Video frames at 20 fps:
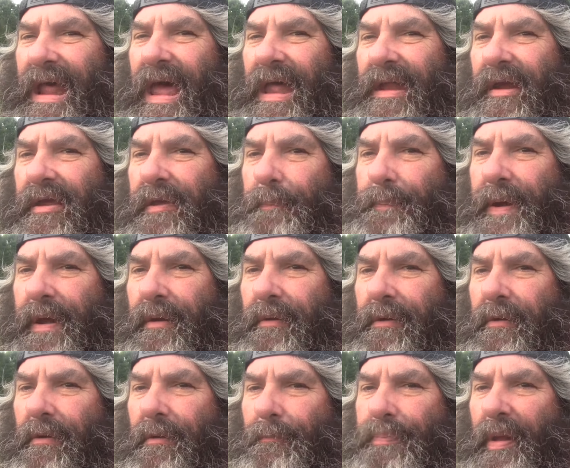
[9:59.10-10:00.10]
on the
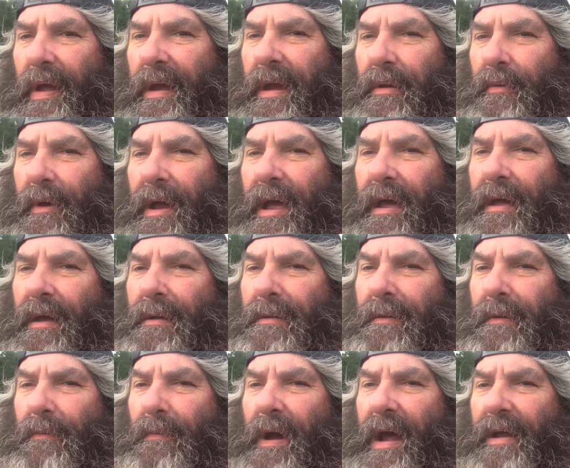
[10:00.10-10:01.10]
computer and played around and